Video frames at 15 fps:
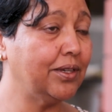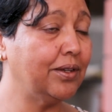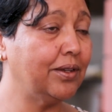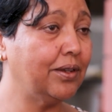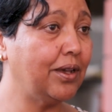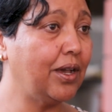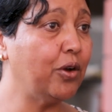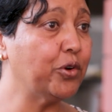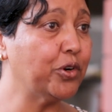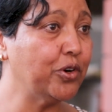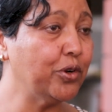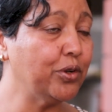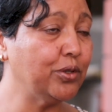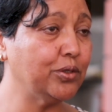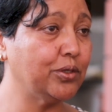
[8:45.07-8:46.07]
our
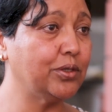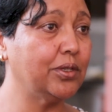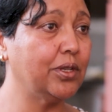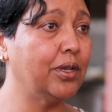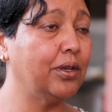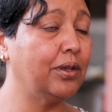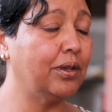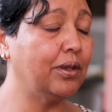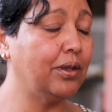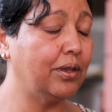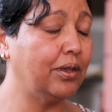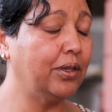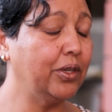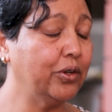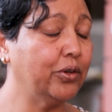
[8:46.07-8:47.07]
girls
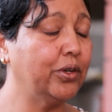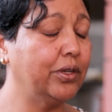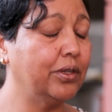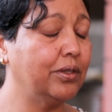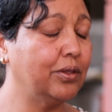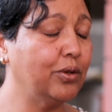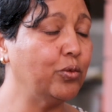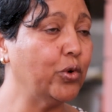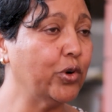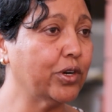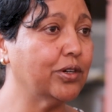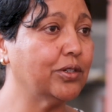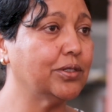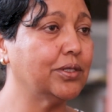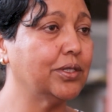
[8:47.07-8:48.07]
here, the
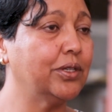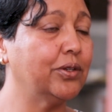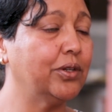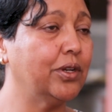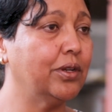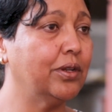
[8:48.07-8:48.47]
workers here